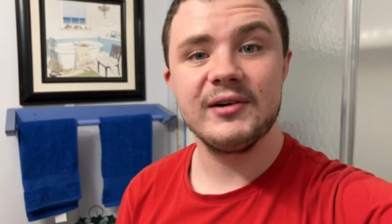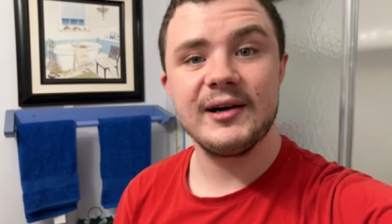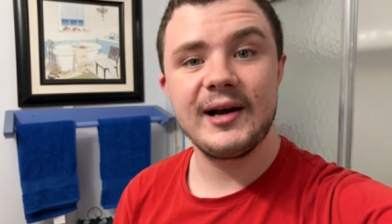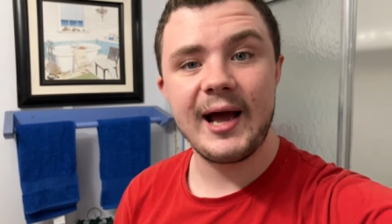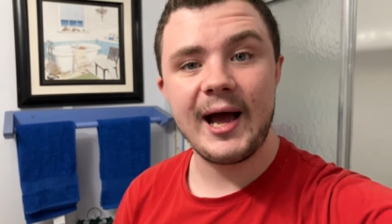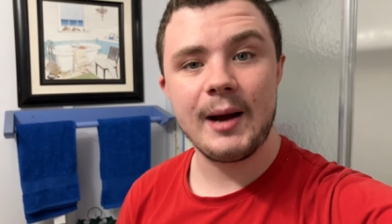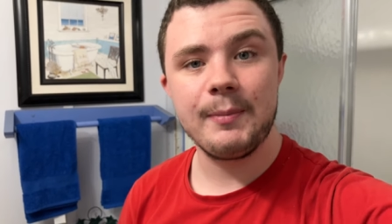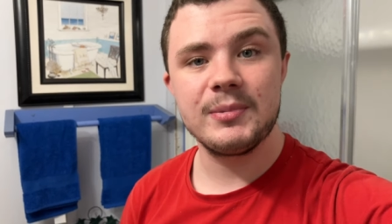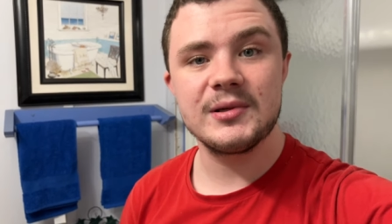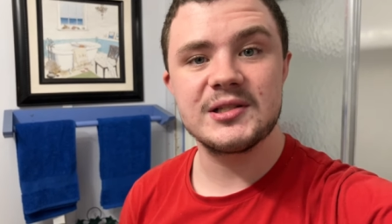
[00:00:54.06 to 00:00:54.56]
it
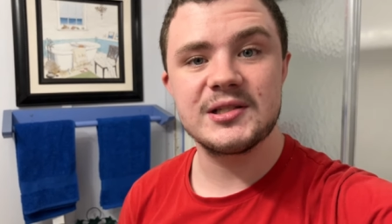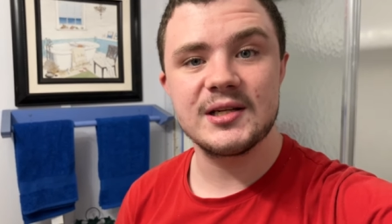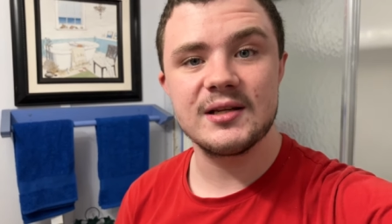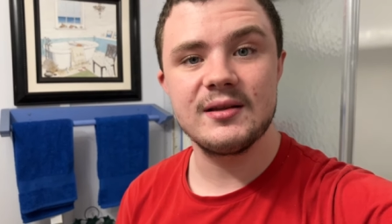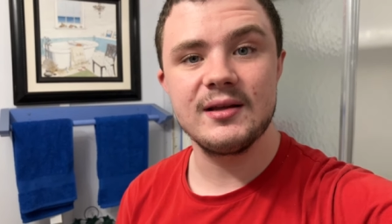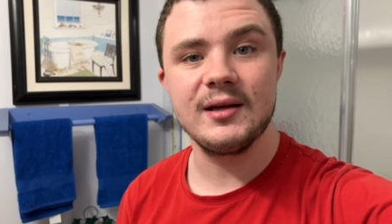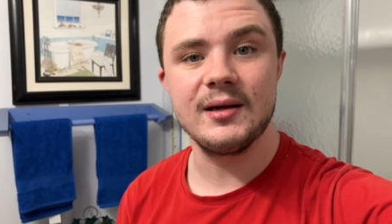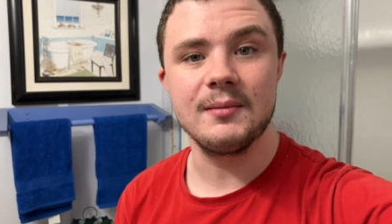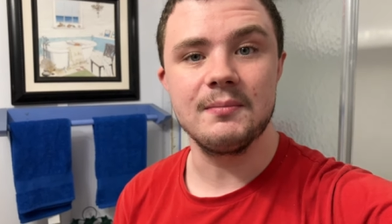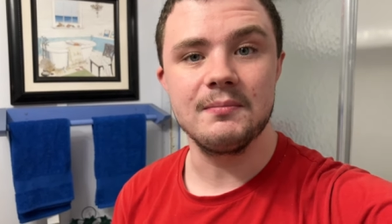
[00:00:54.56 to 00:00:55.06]
happens to
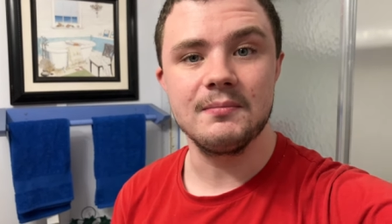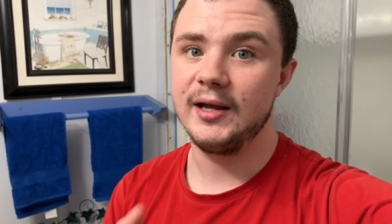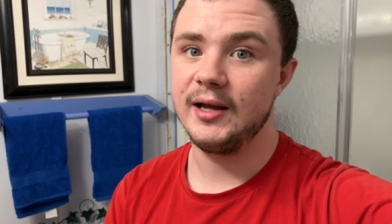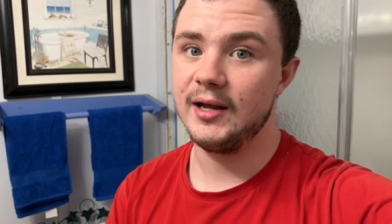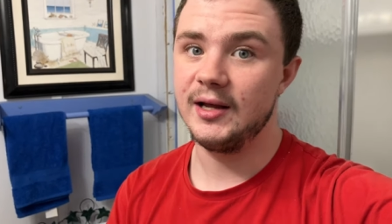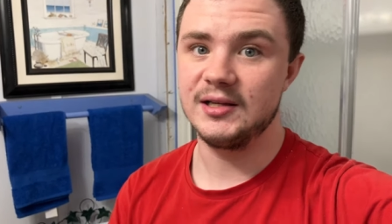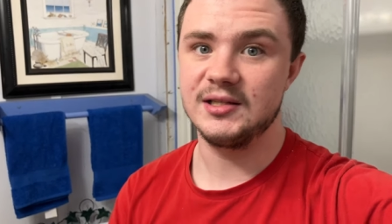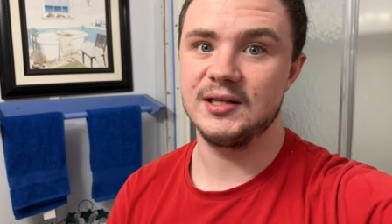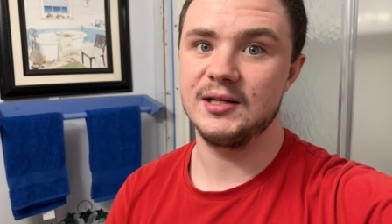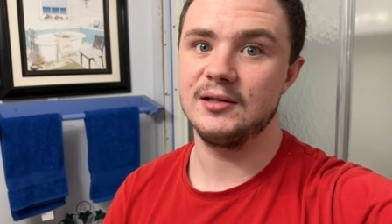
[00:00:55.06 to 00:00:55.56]
them,
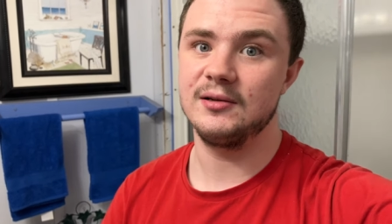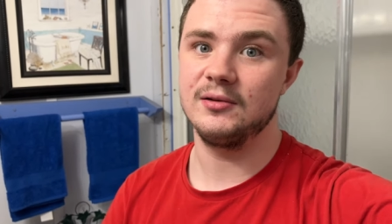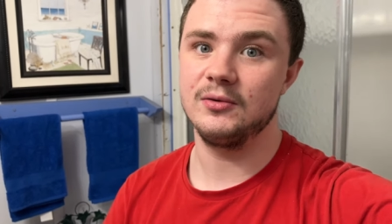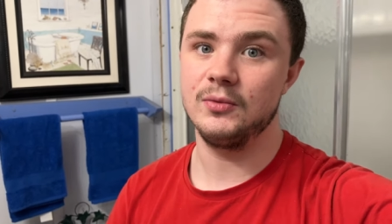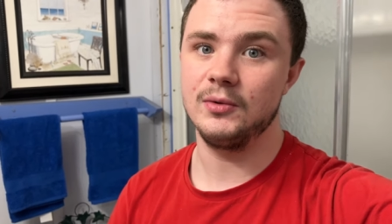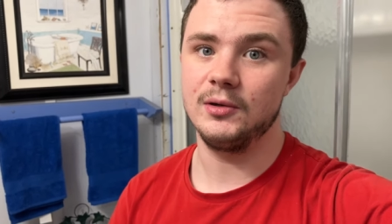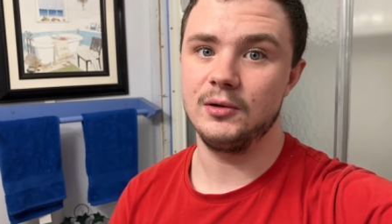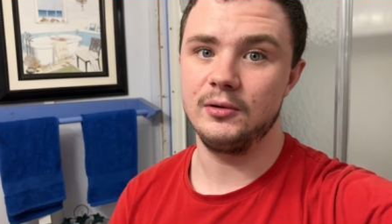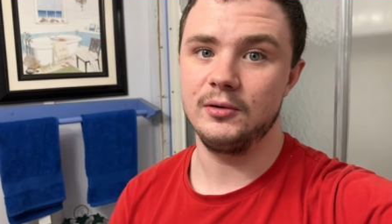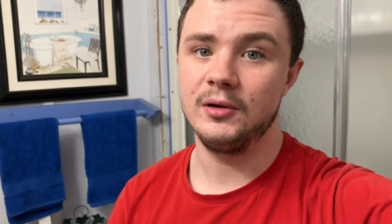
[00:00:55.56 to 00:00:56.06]
it's the end of the
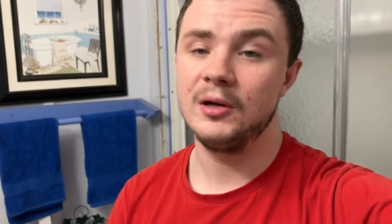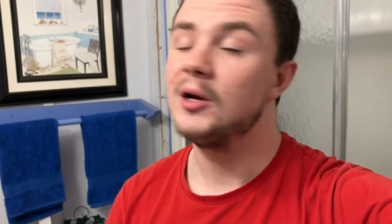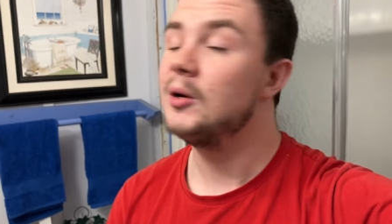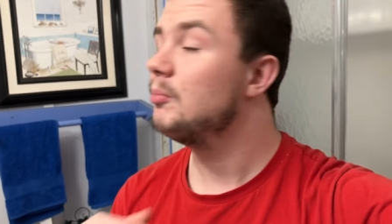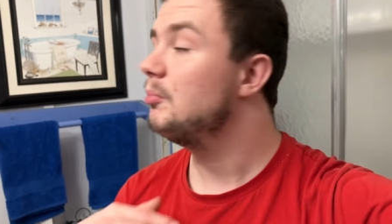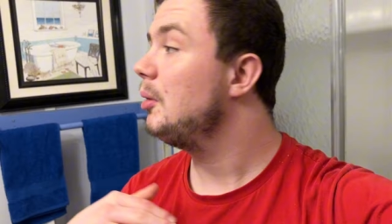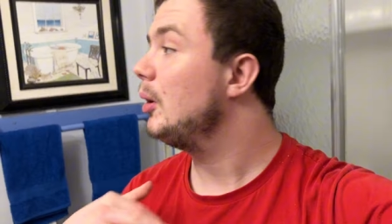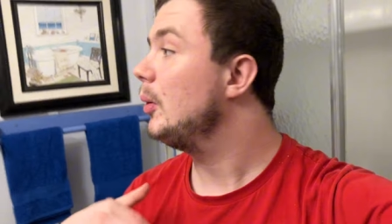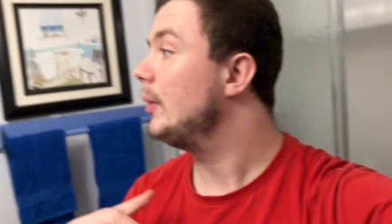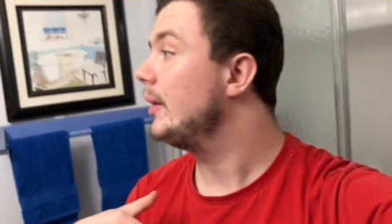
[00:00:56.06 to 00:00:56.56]
world.
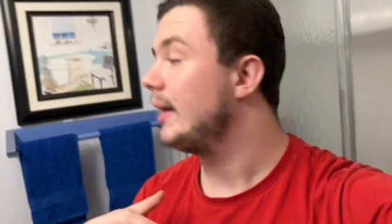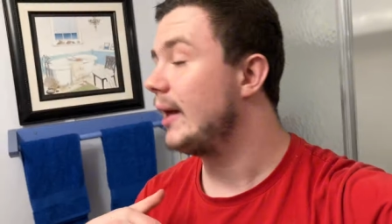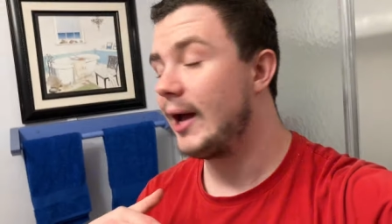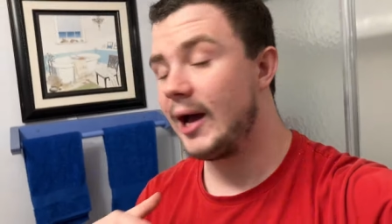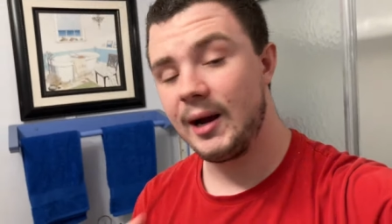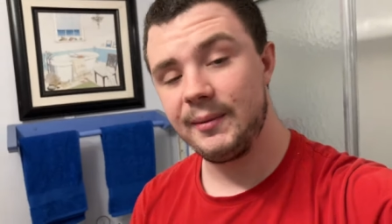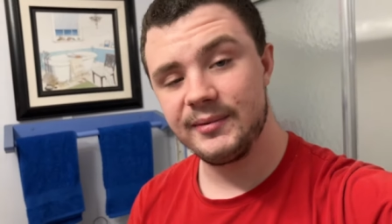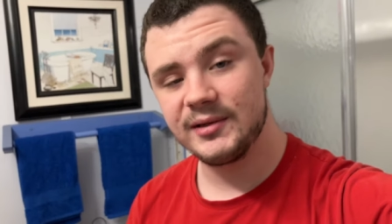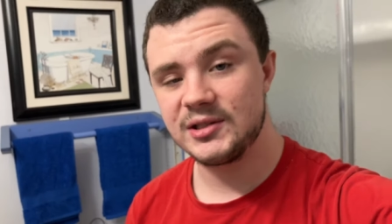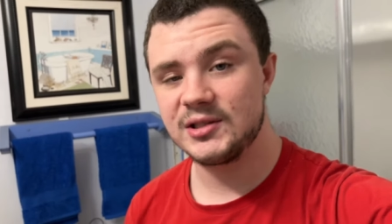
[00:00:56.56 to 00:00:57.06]
But when it
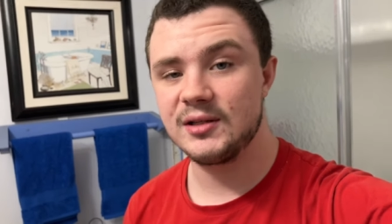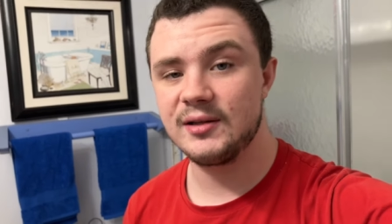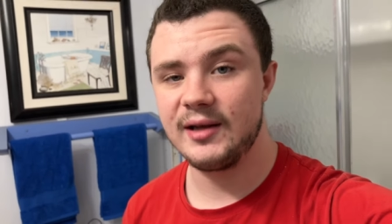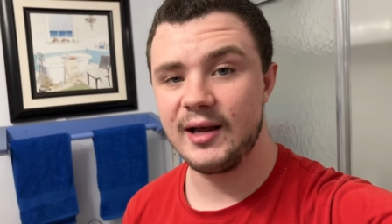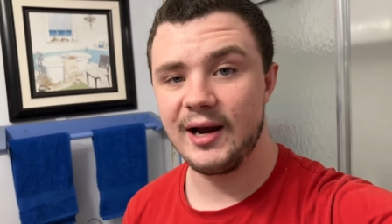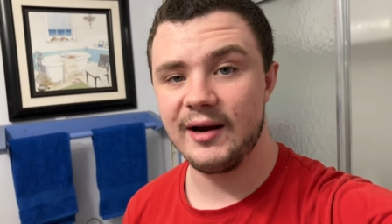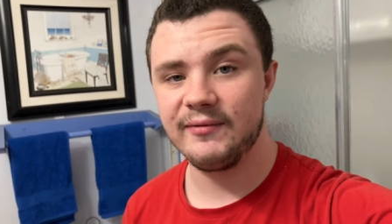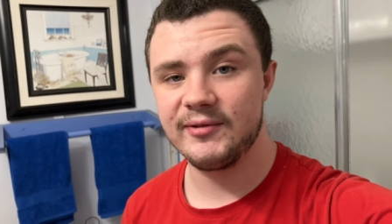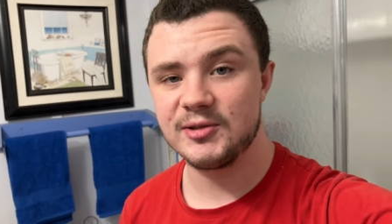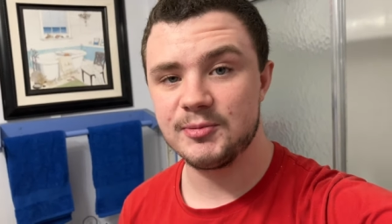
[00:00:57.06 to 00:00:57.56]
happens to the
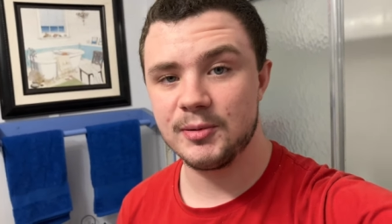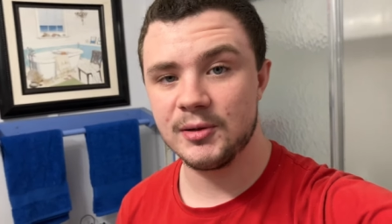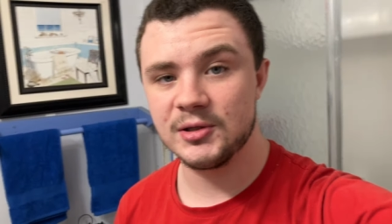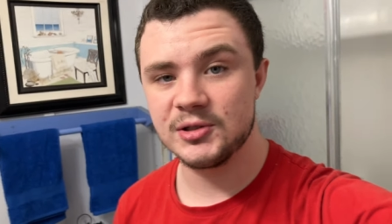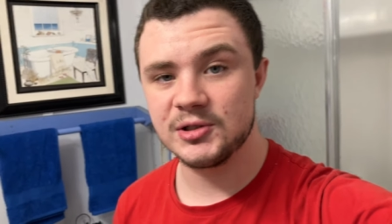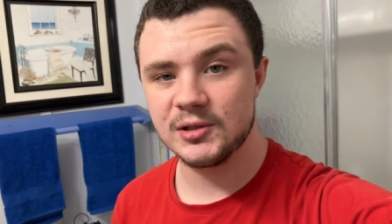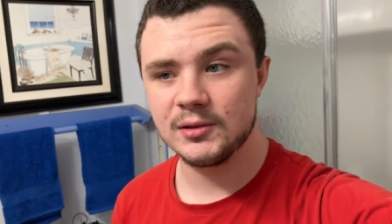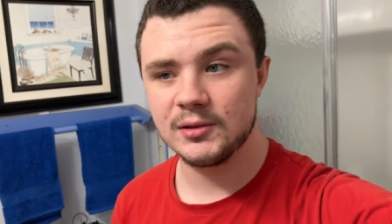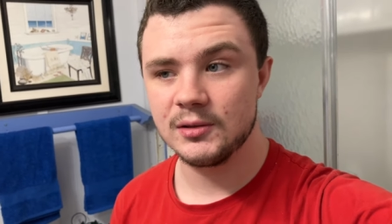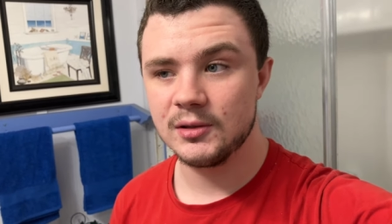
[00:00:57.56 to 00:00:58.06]
average
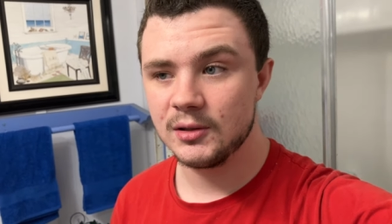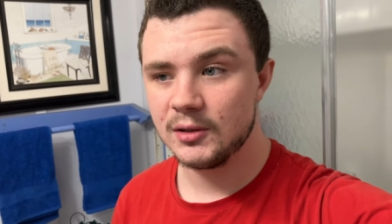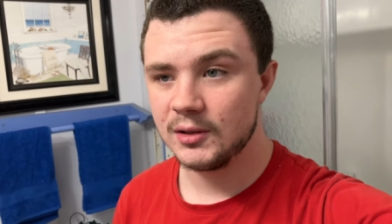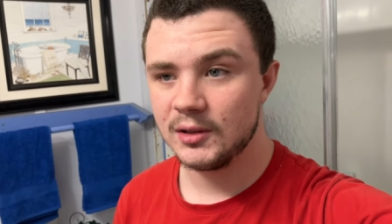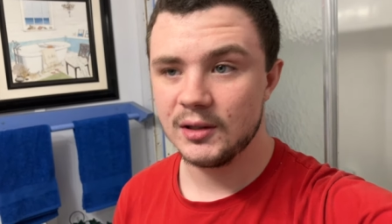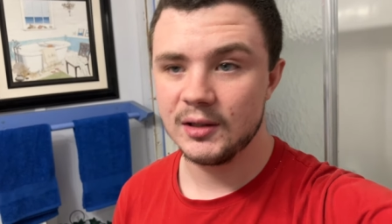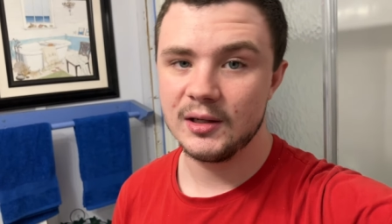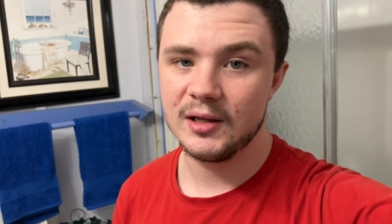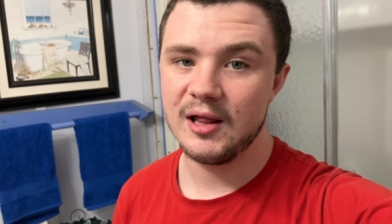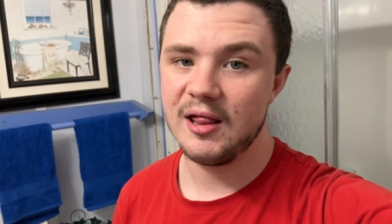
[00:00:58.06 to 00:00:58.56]
person,
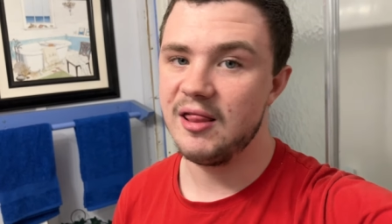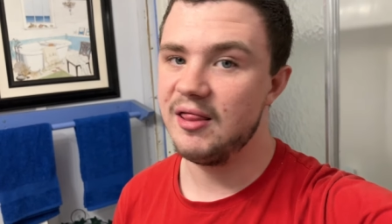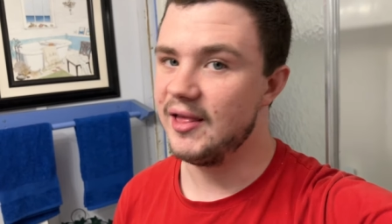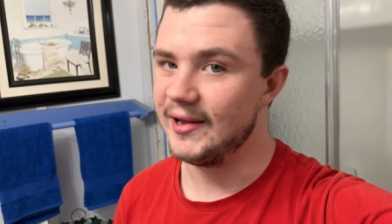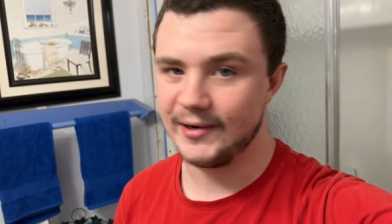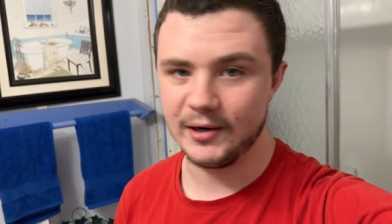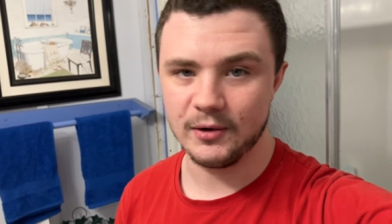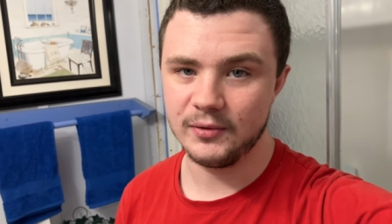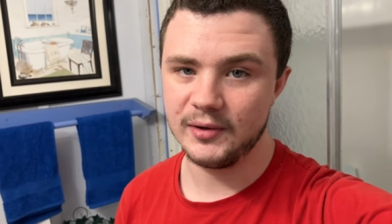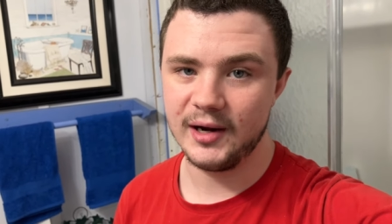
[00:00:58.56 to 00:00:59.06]
they
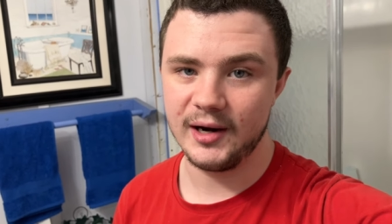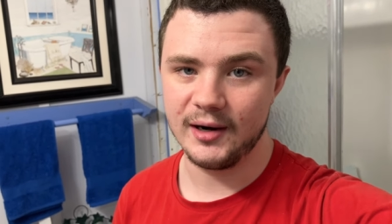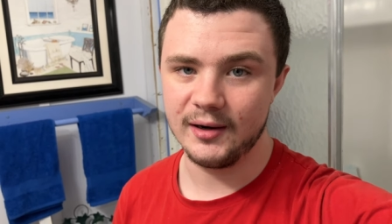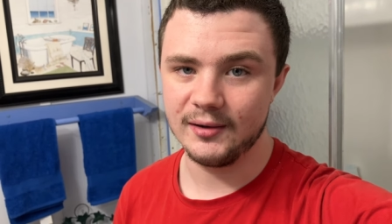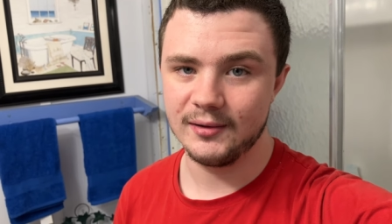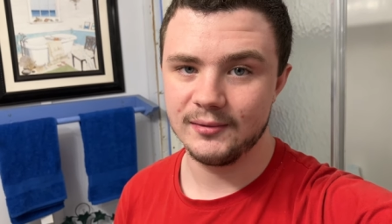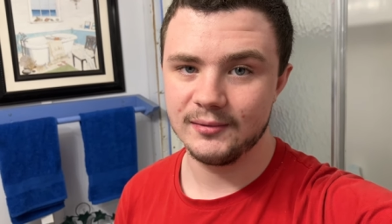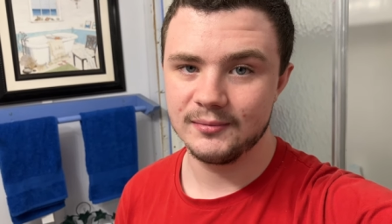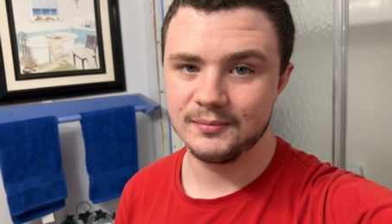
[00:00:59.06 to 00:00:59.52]
don't care.